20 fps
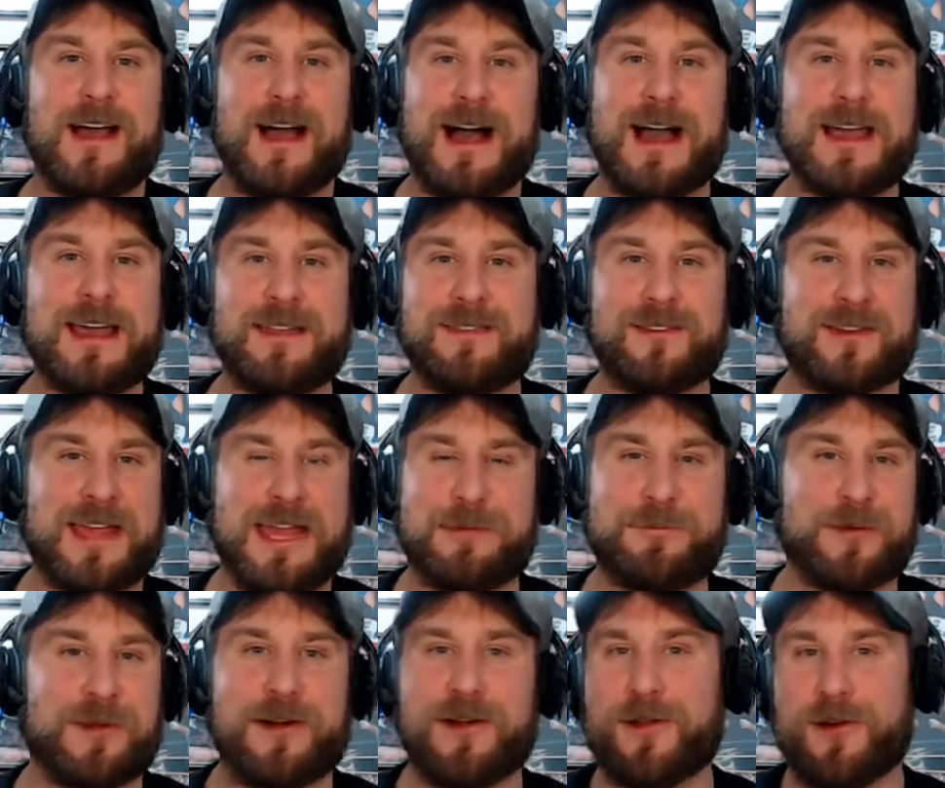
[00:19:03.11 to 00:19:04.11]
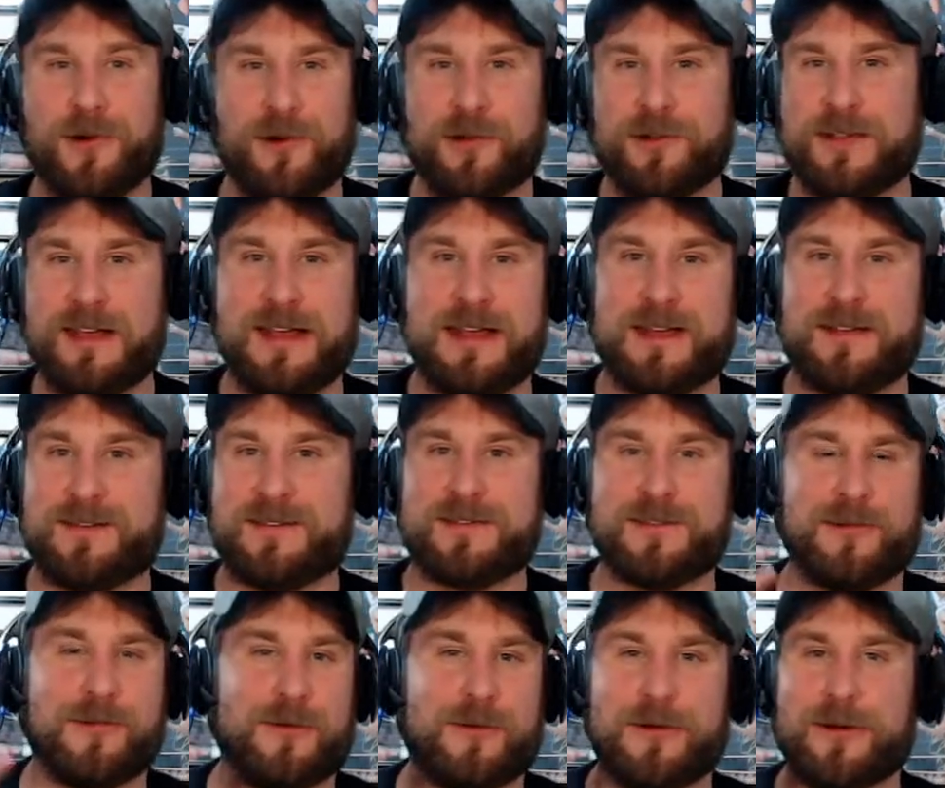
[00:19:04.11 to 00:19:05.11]
I either keep it on oldies
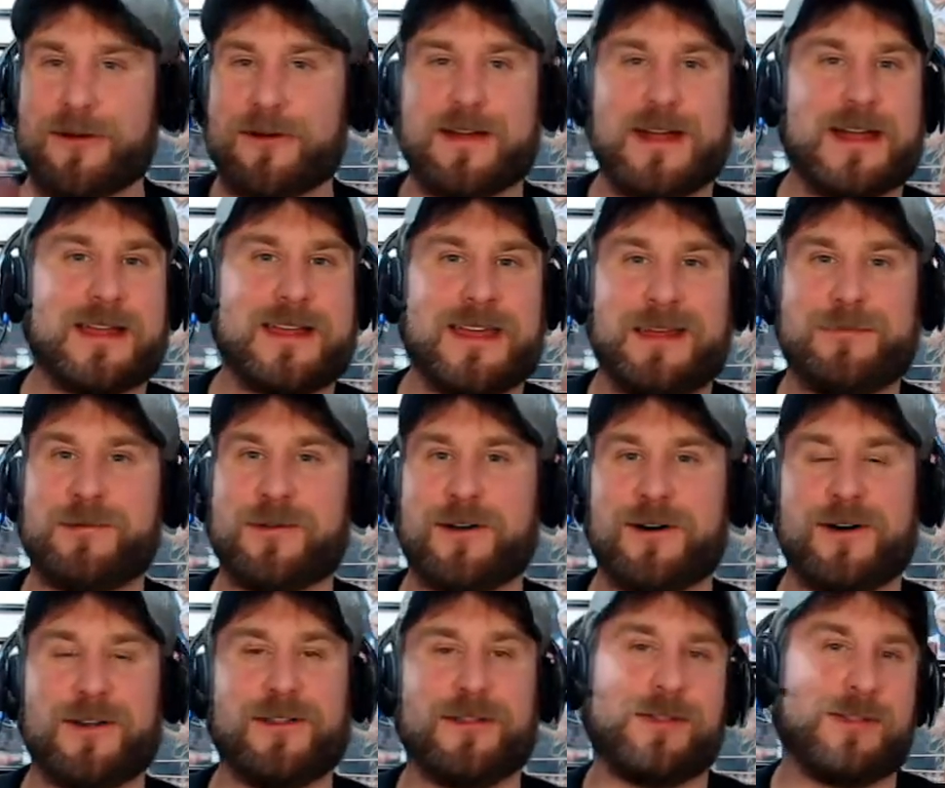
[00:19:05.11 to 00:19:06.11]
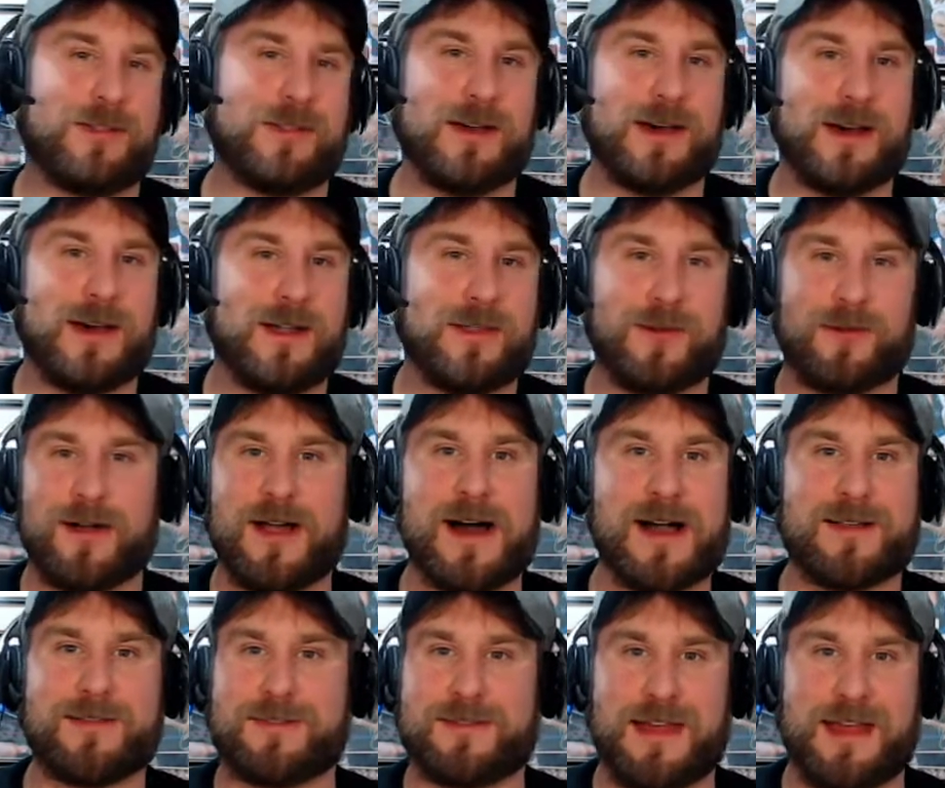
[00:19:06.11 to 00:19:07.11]
or I keep it on the
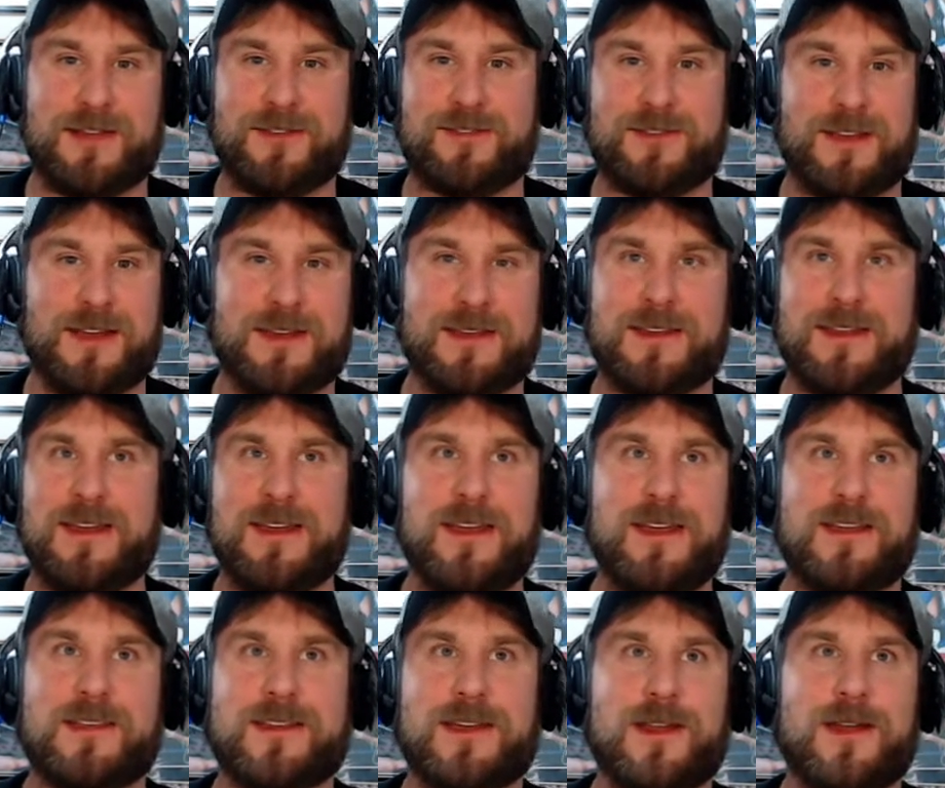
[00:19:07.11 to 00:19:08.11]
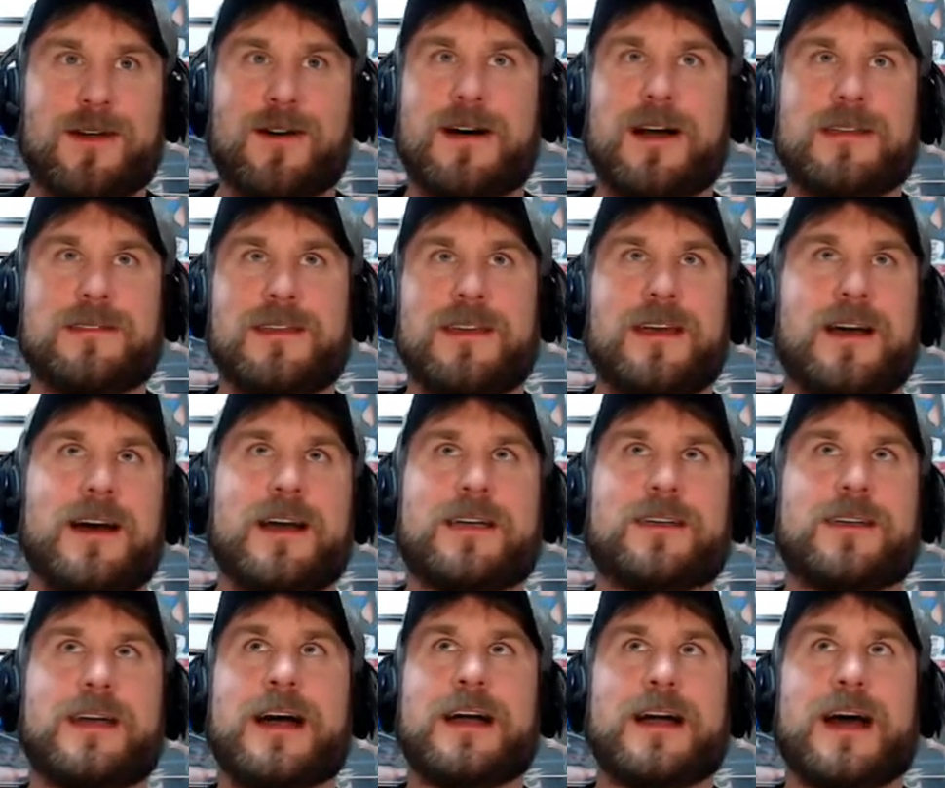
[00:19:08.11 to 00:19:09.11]
rock station.
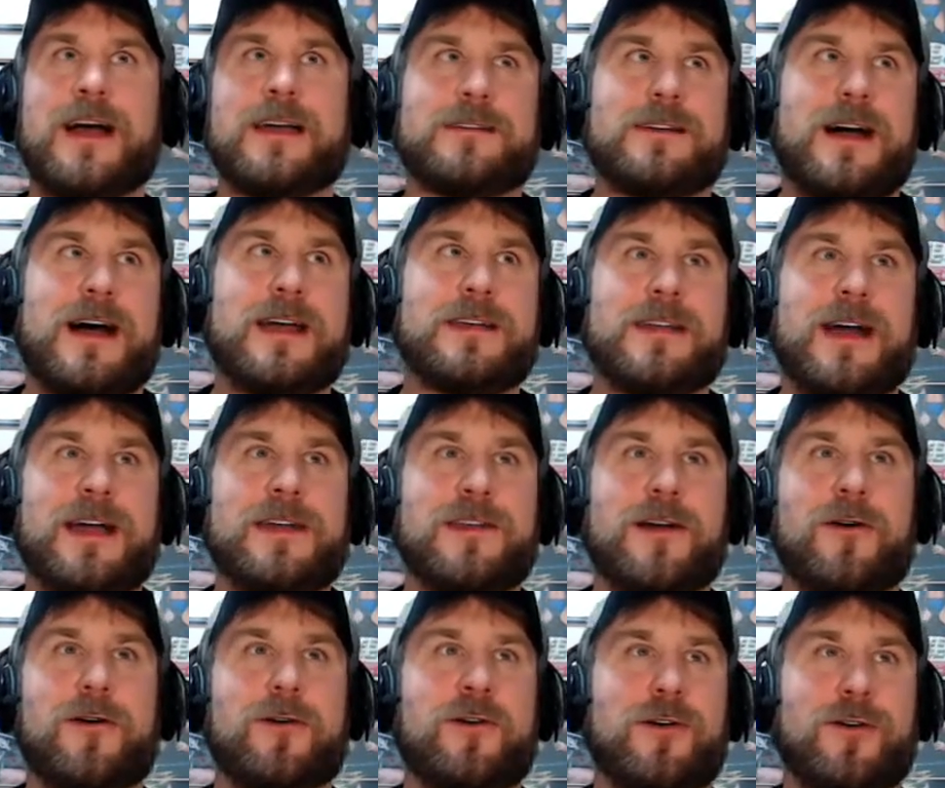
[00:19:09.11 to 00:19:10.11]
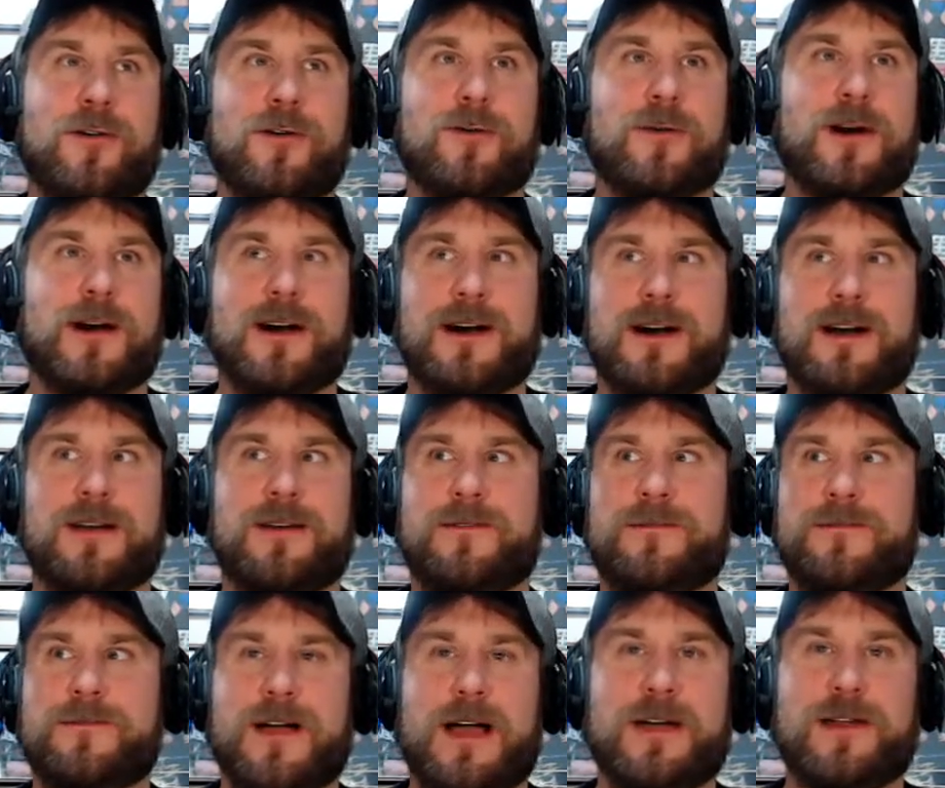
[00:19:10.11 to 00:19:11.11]
I know
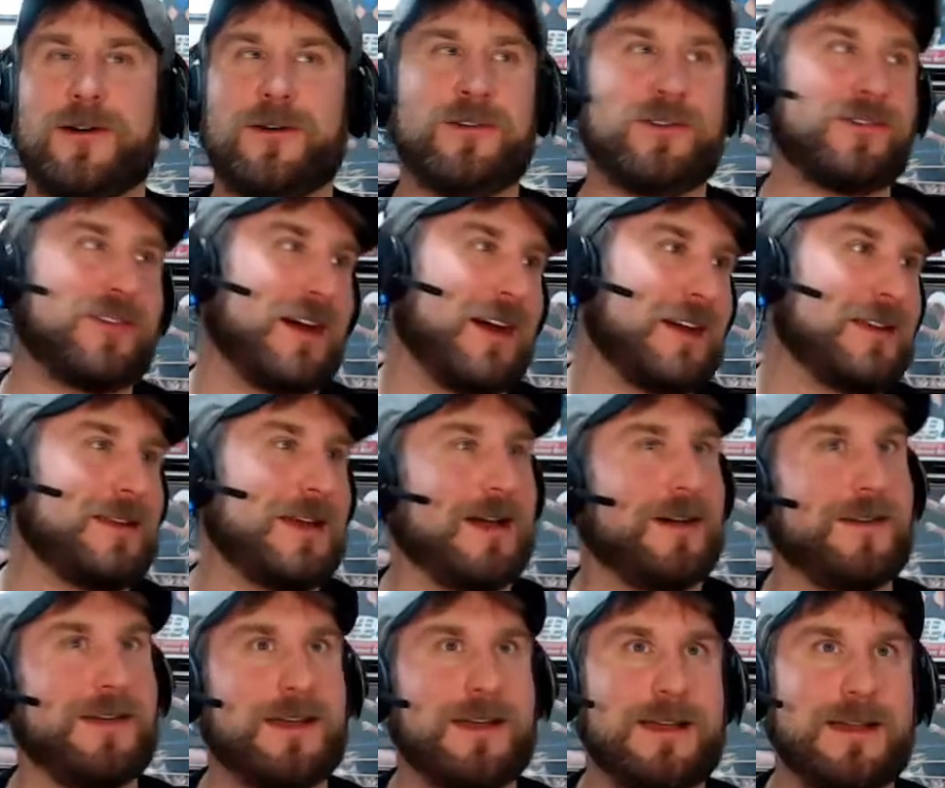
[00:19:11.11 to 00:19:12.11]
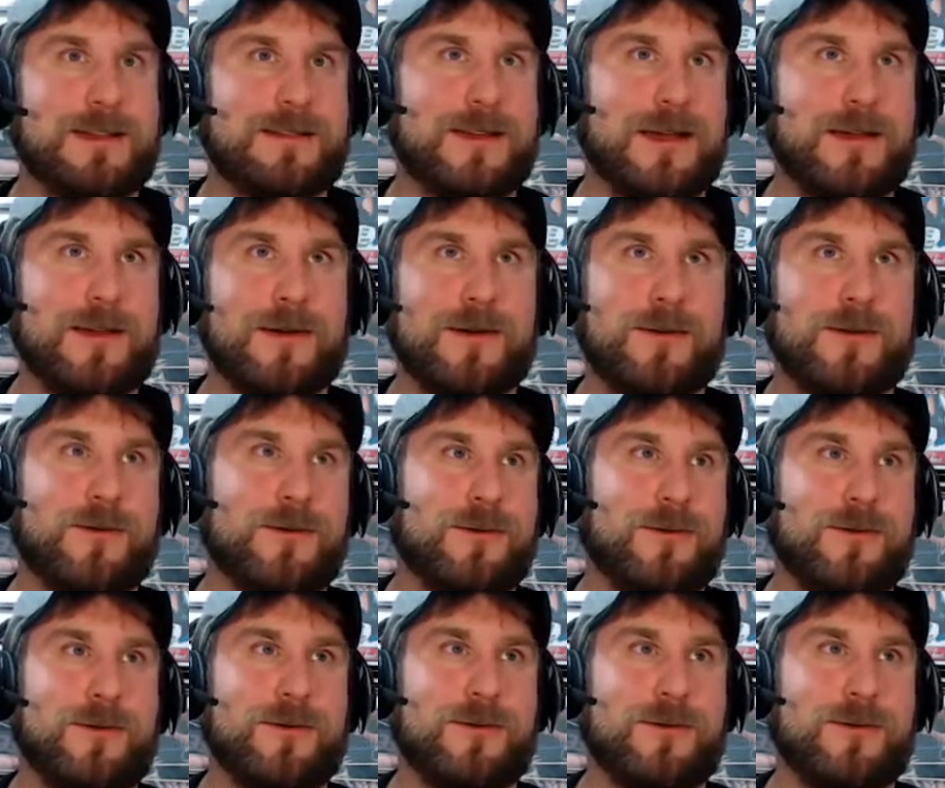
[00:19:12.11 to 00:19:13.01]
who Shinedown is. I know who.